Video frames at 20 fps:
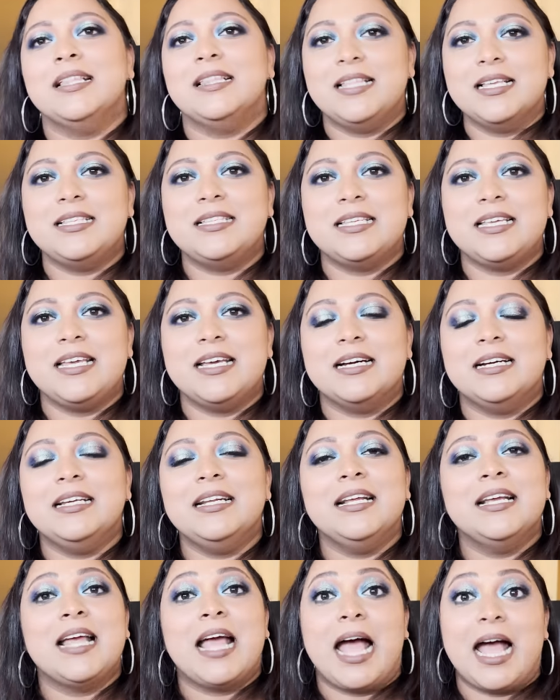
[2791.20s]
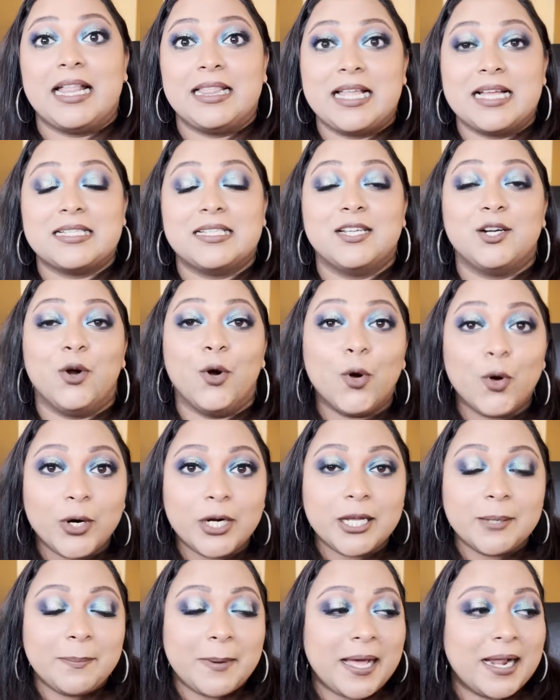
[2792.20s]
this year, and that's an
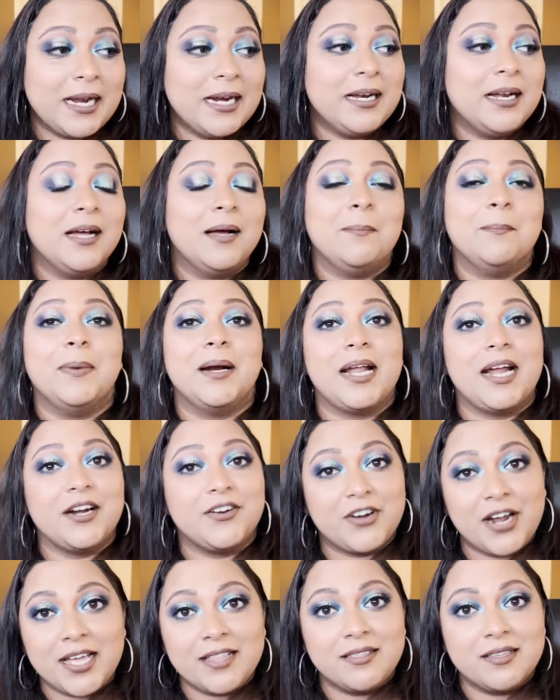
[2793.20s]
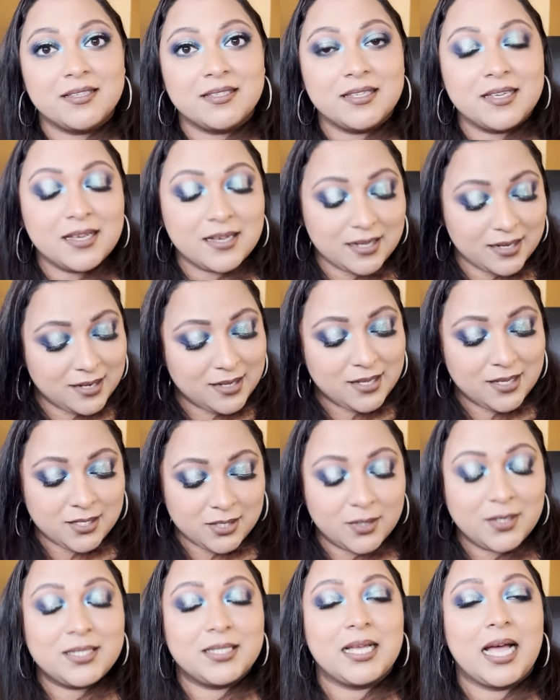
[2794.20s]
older palette, but I tried this year,
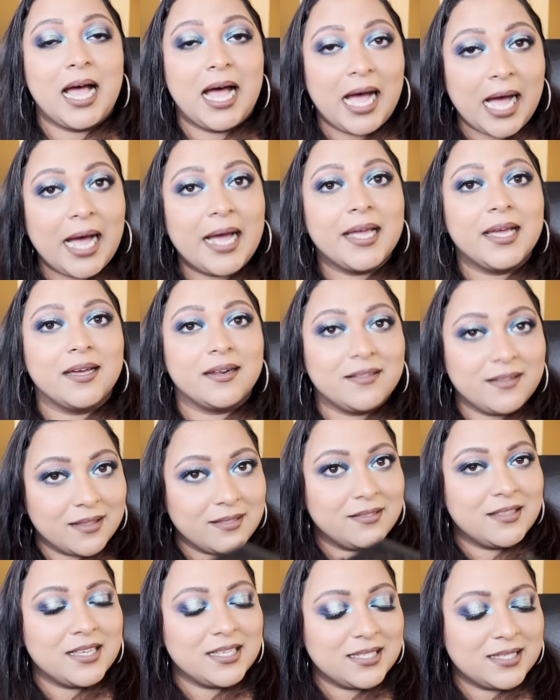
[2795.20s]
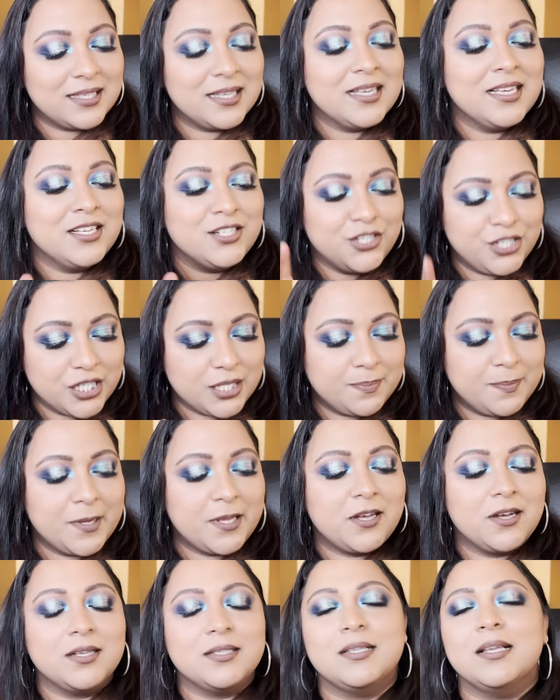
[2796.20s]
so it's higher than this just
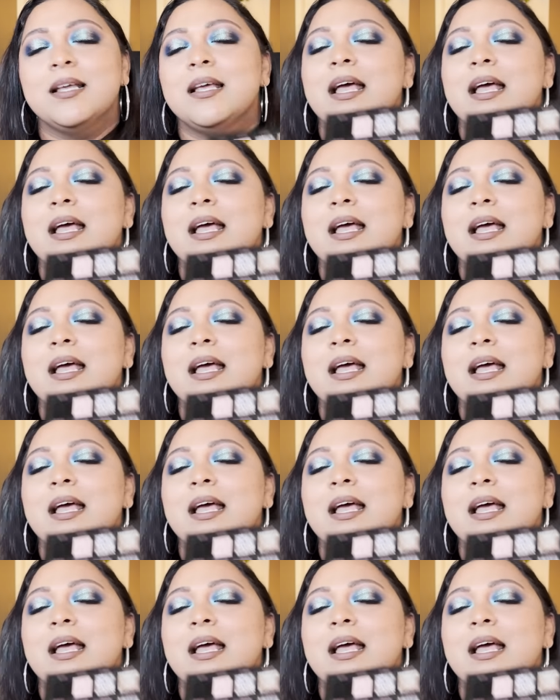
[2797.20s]
because